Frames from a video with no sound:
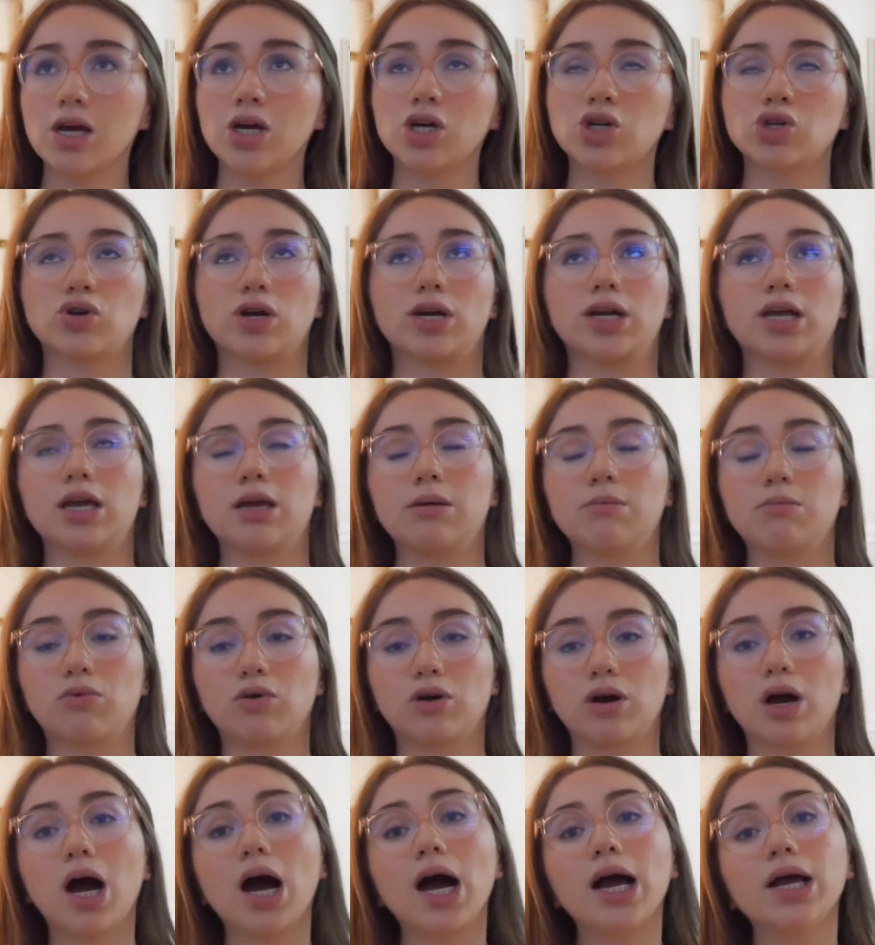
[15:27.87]
Try to eat
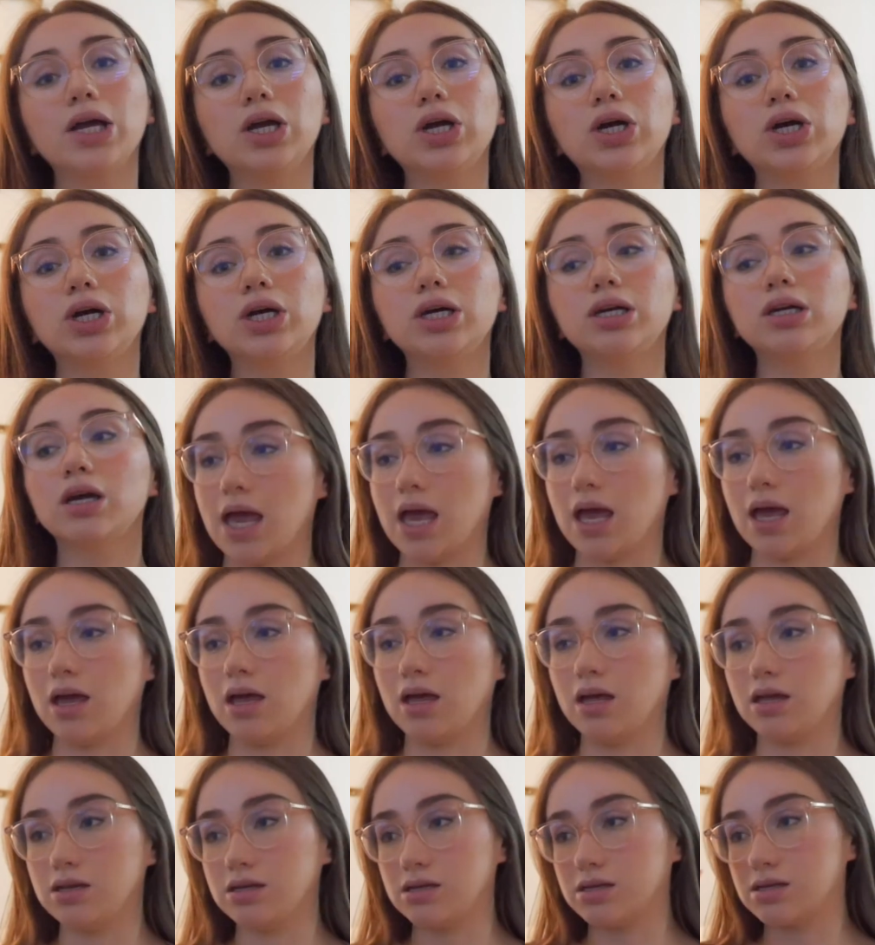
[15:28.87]
more iron,
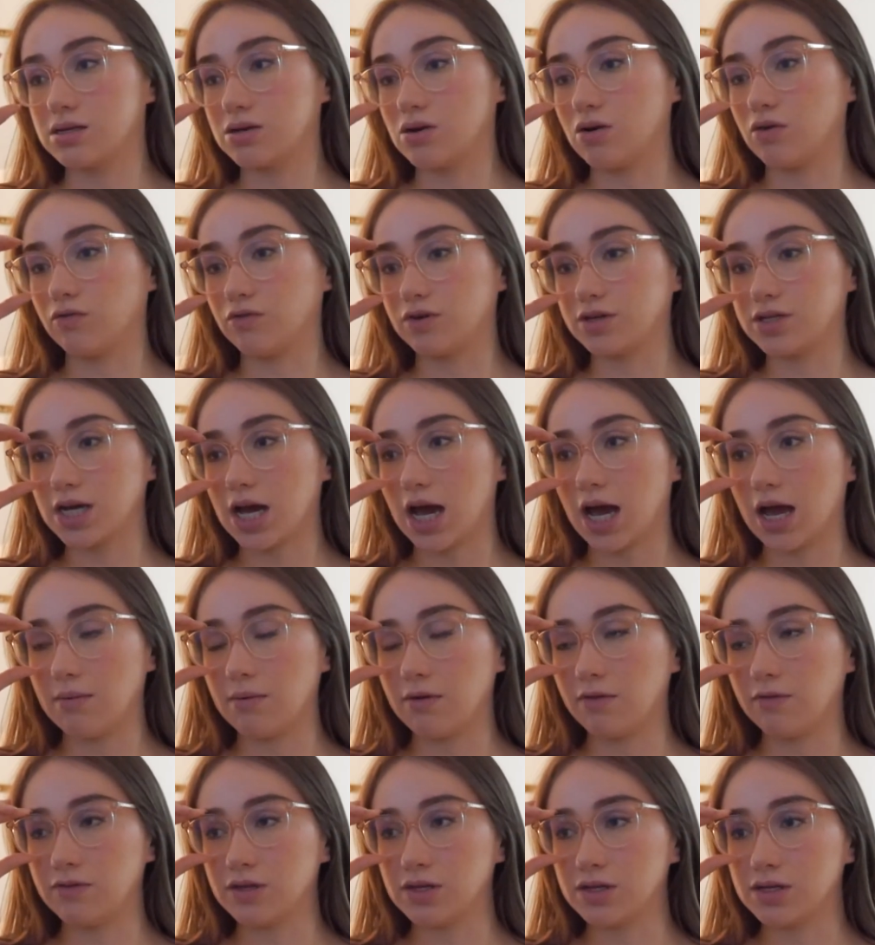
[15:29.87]
and over time,
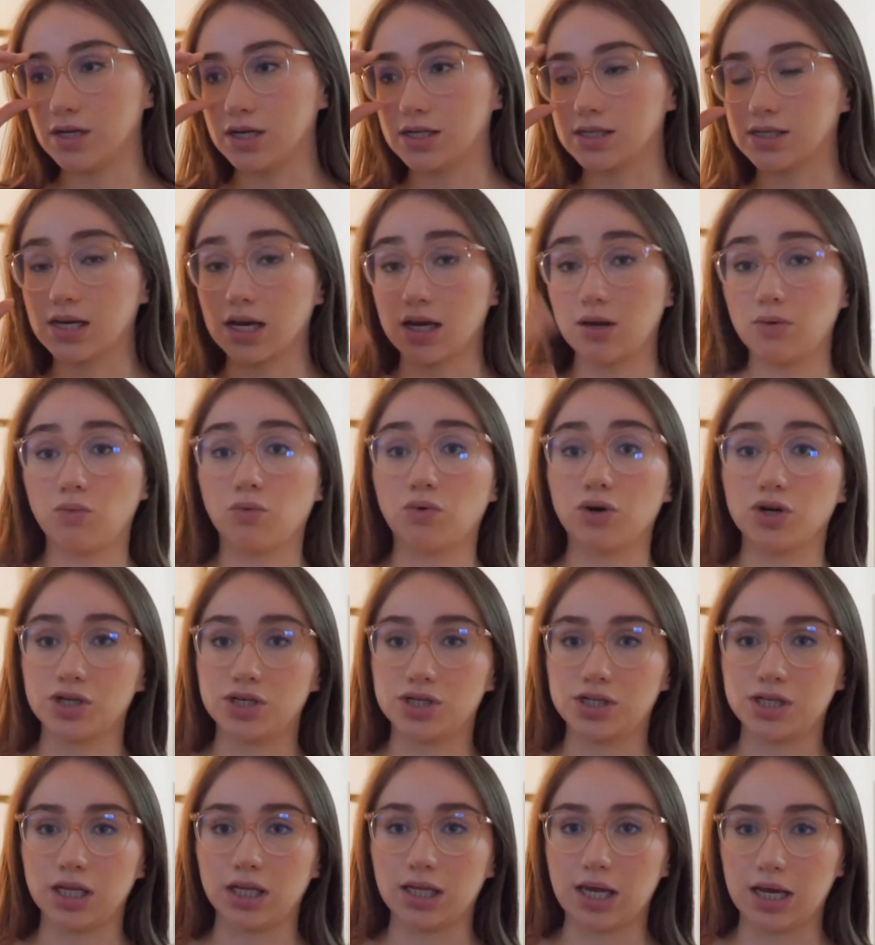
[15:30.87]
if it does get
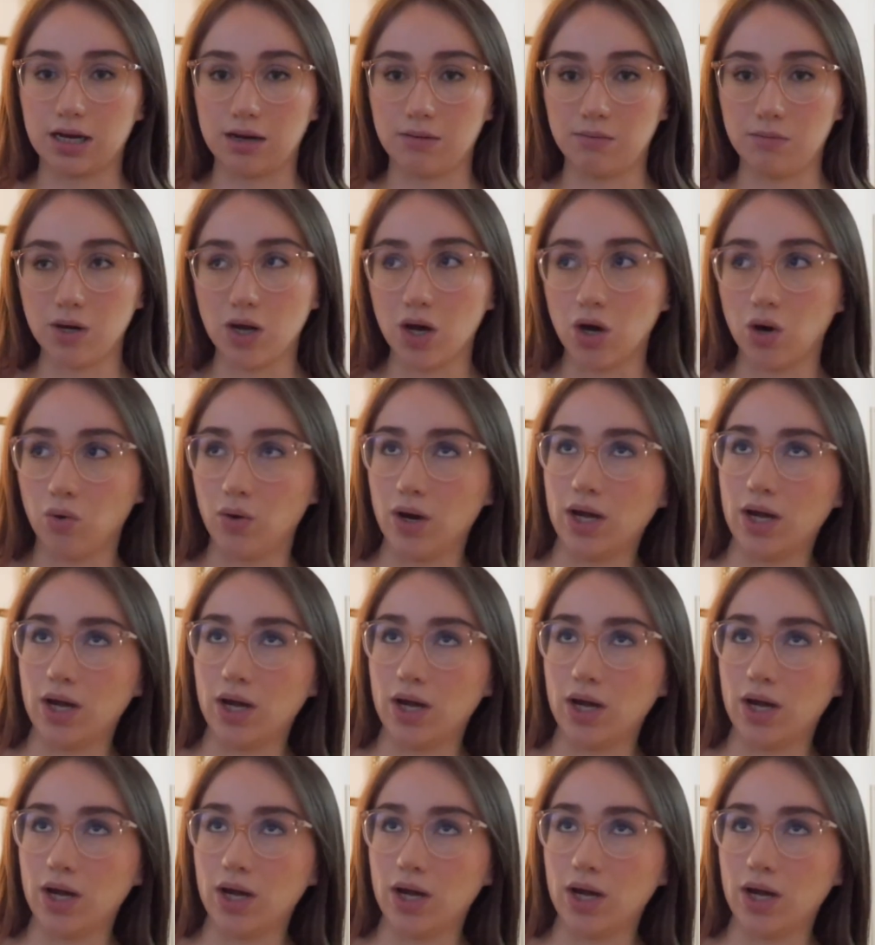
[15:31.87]
worse, to let him know.